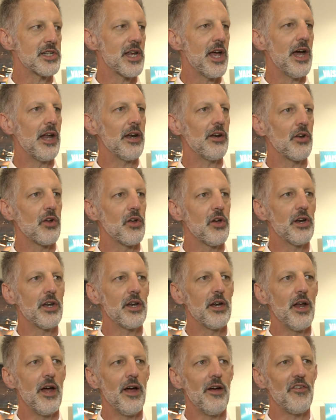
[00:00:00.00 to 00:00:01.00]
gotten good
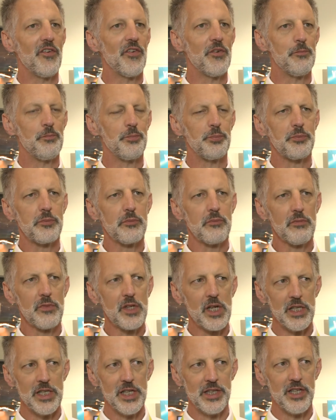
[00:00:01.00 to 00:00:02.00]
enough
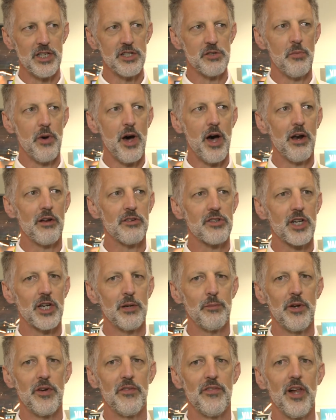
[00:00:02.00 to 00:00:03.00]
that these models can
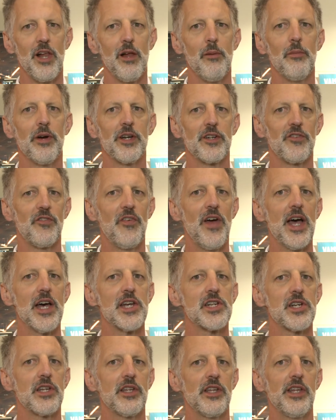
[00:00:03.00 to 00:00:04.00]
be developed much
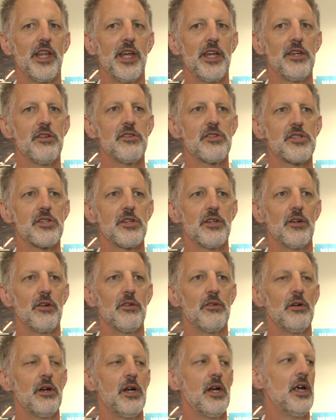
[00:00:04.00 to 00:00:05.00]
faster than they used
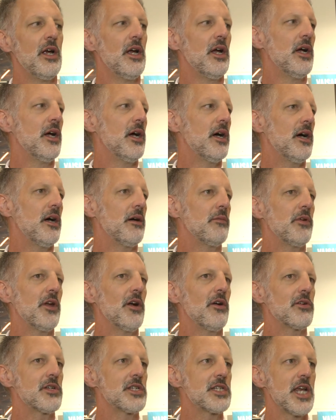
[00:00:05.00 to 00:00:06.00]
to.
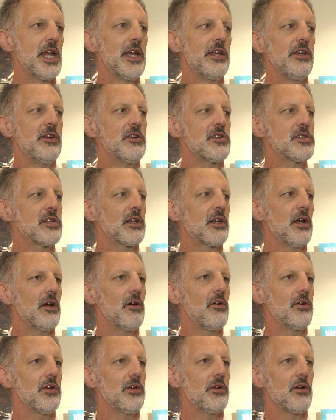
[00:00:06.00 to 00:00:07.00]
10 years
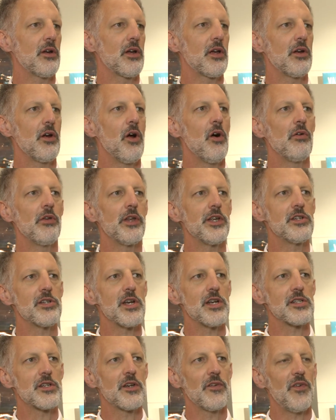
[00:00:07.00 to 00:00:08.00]
ago, you could only
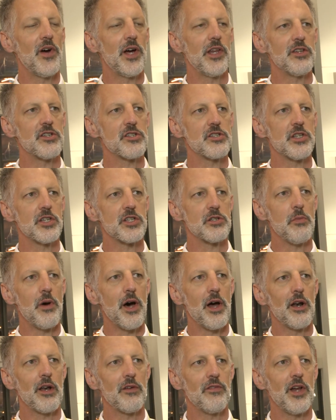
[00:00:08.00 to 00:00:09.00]
justify this
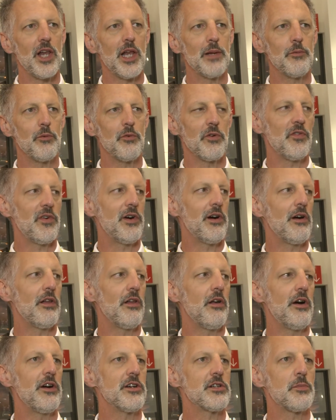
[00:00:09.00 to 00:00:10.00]
model development with very
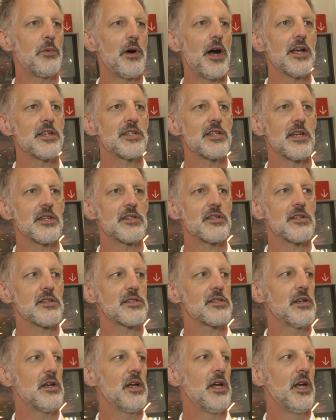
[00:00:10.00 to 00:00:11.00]
large processes.